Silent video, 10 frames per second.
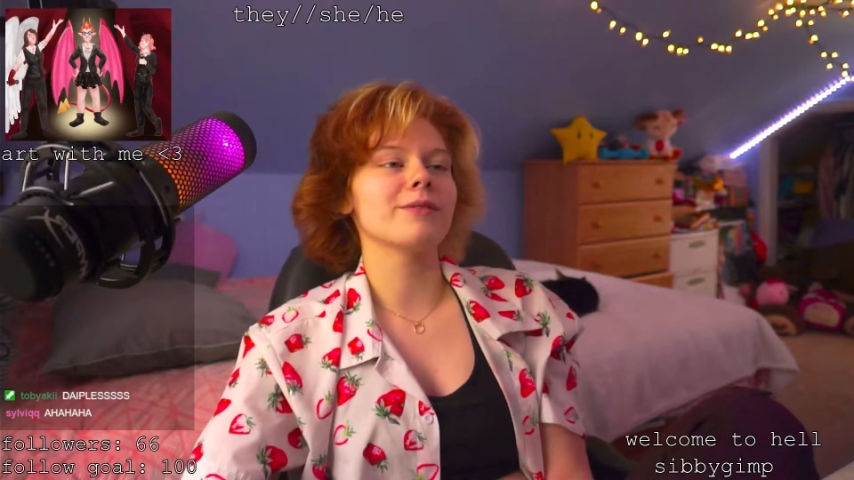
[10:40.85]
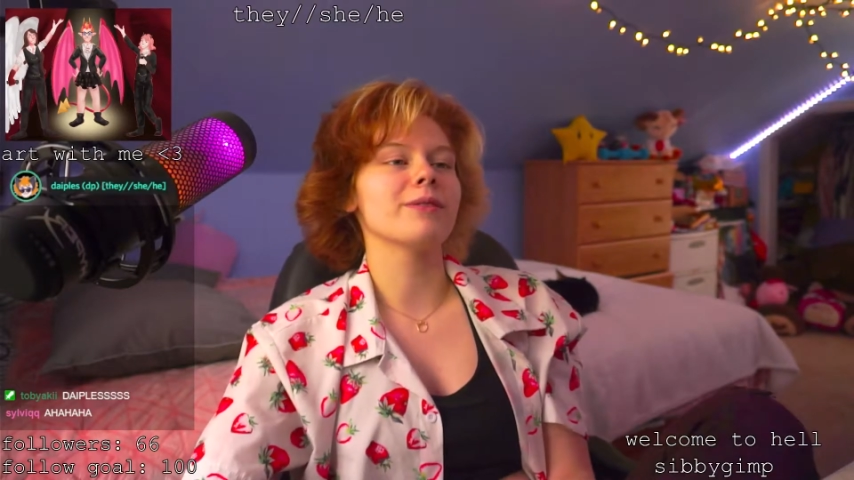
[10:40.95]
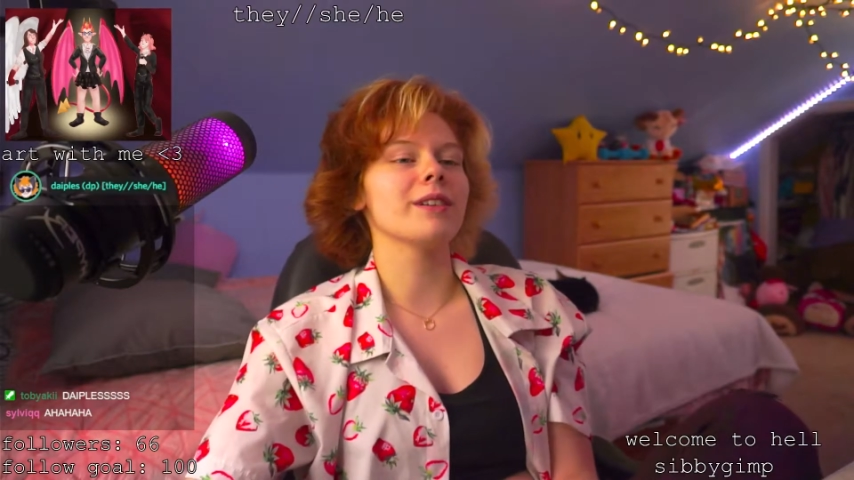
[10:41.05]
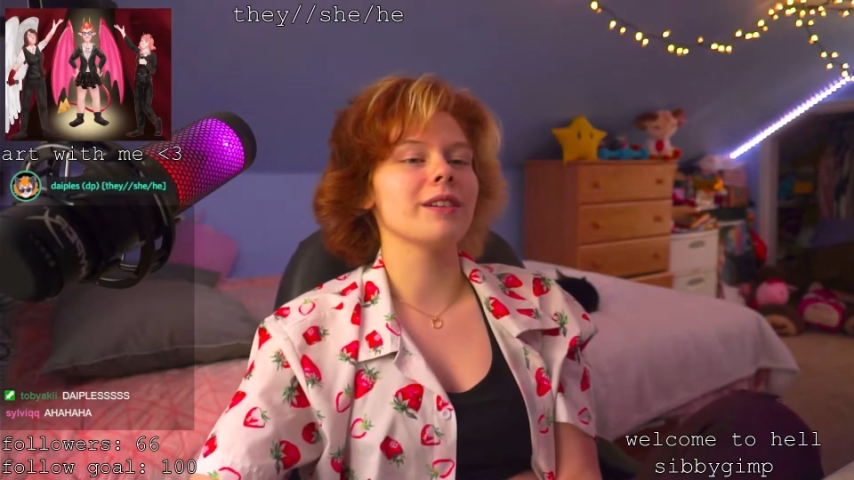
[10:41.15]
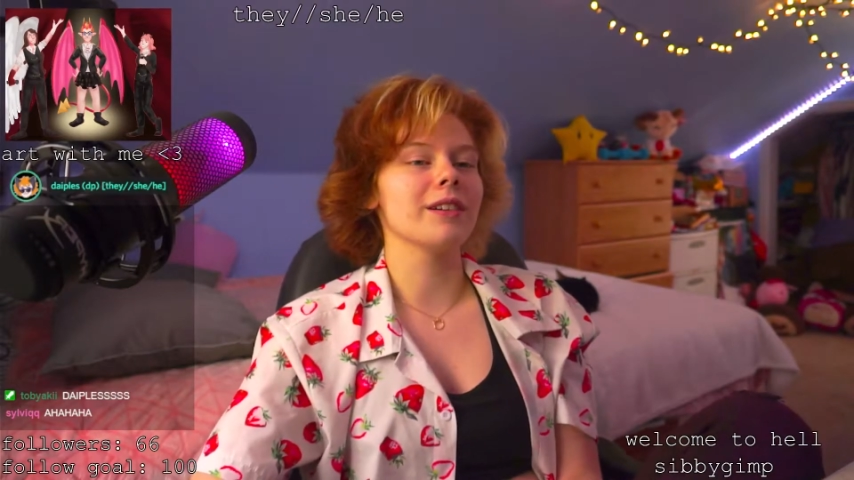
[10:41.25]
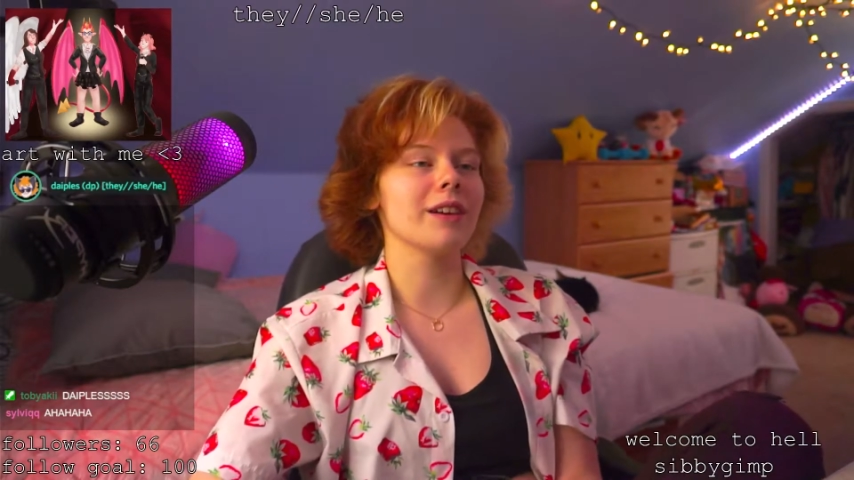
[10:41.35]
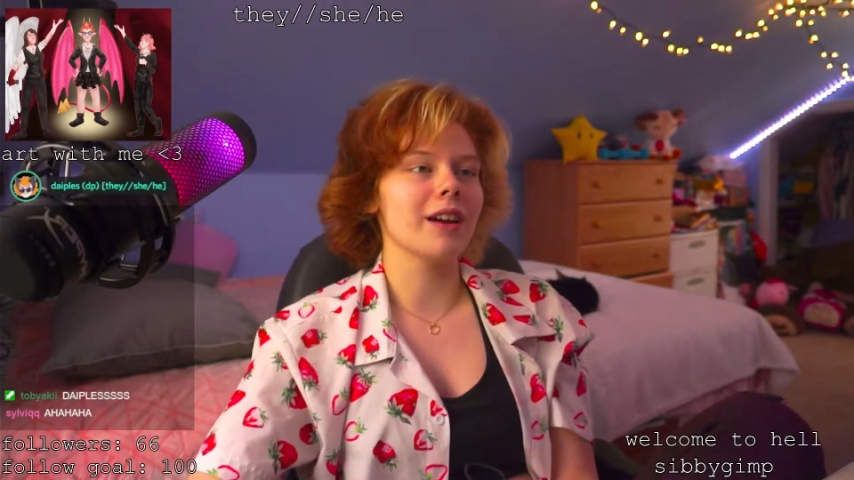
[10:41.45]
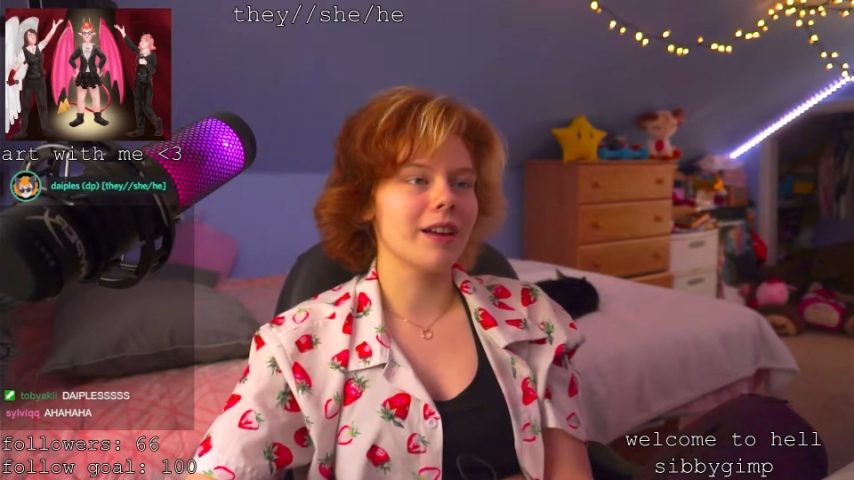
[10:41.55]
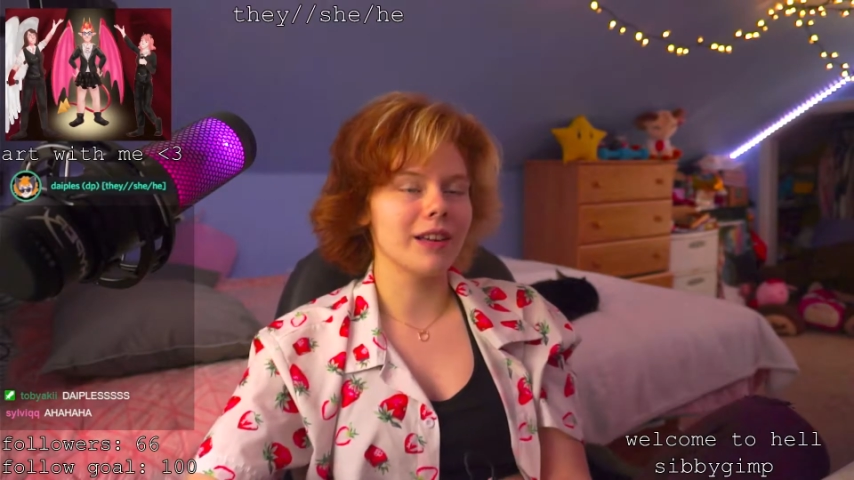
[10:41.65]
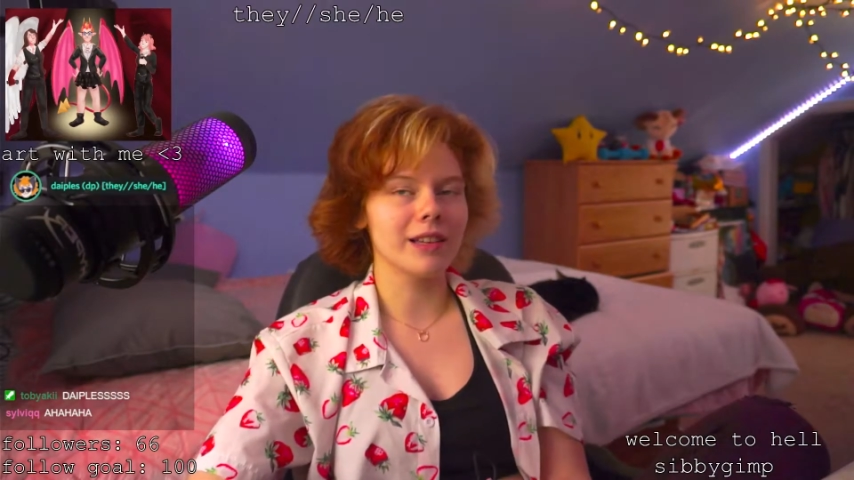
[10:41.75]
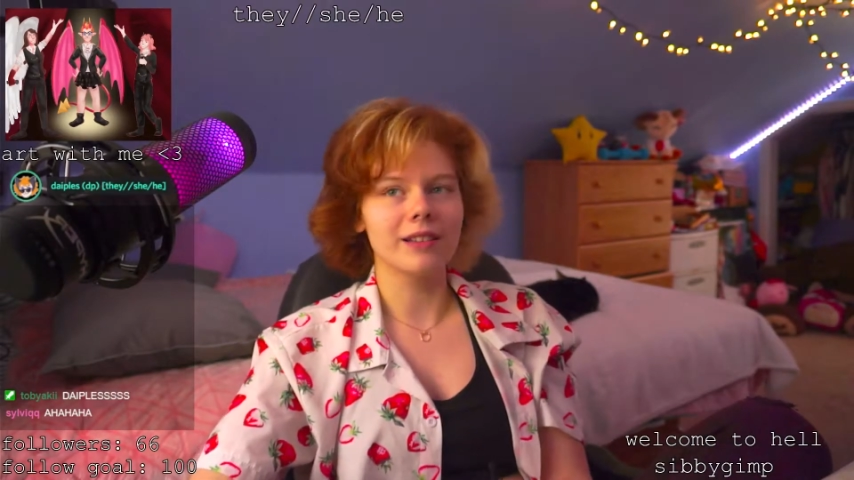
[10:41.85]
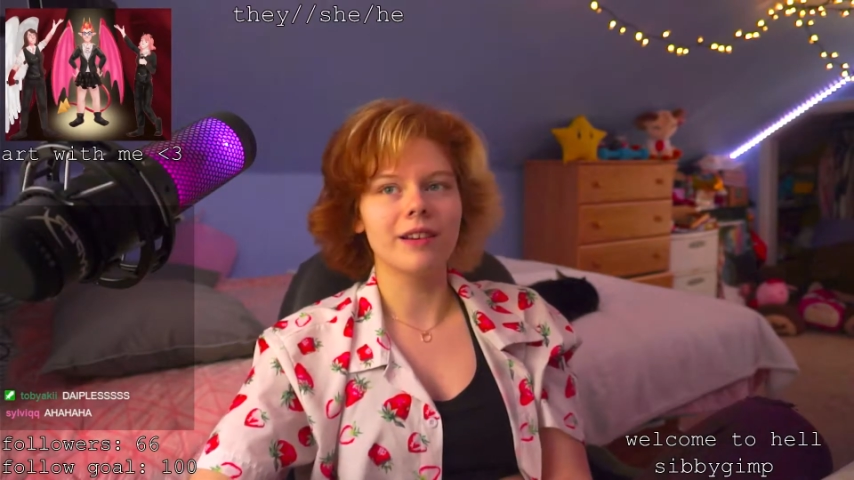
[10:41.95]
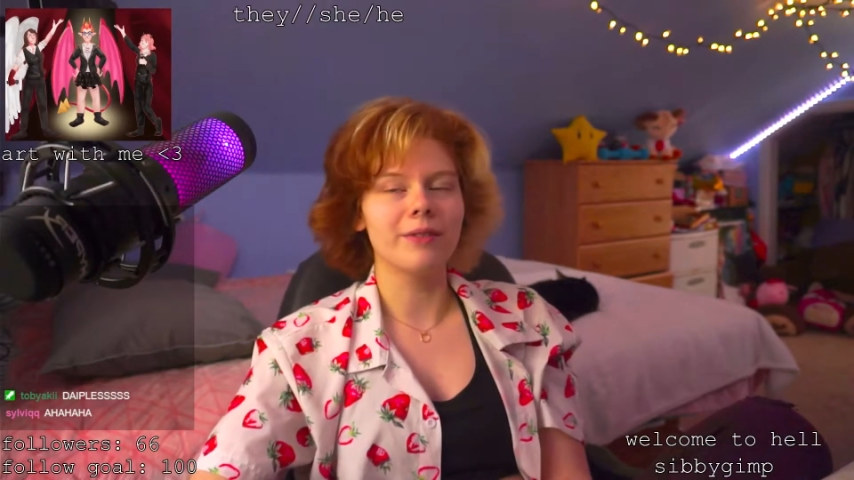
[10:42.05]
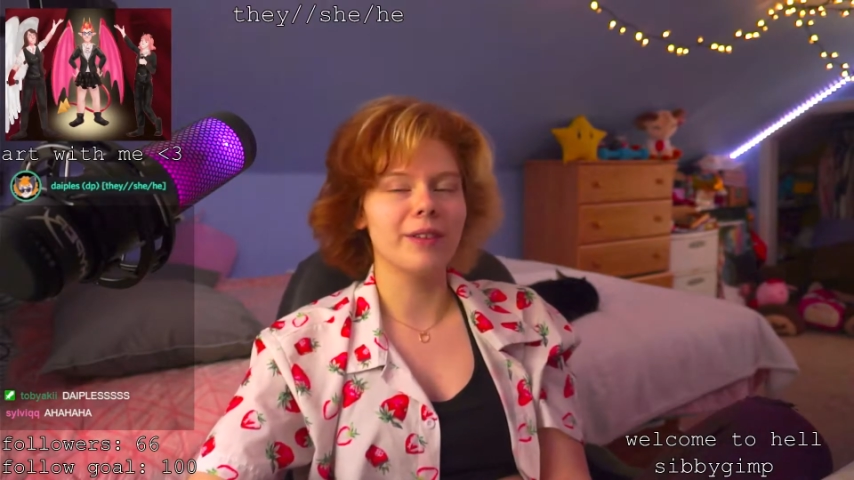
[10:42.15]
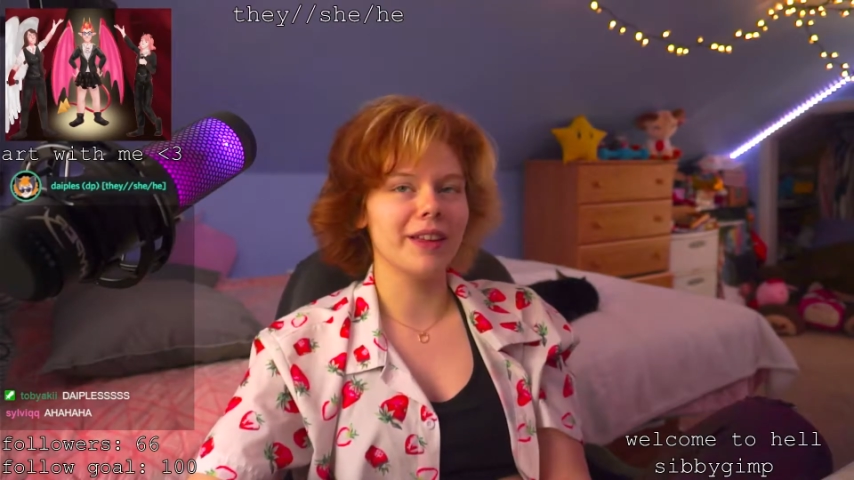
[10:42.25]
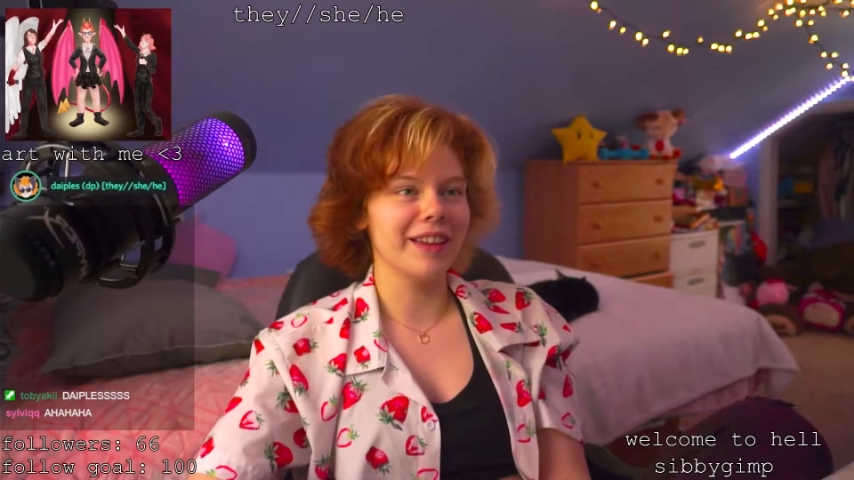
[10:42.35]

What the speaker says: for affiliate.